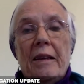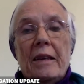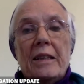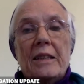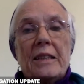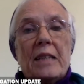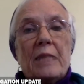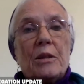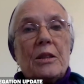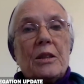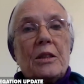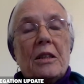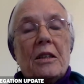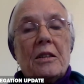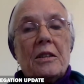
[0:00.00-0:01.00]
is able to
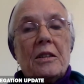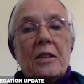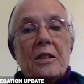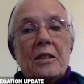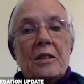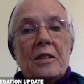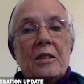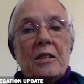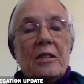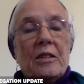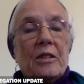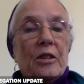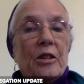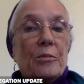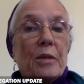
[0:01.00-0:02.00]
talk to the
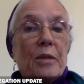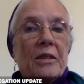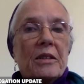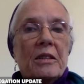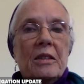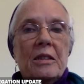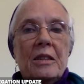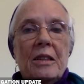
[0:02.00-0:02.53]
to the mother.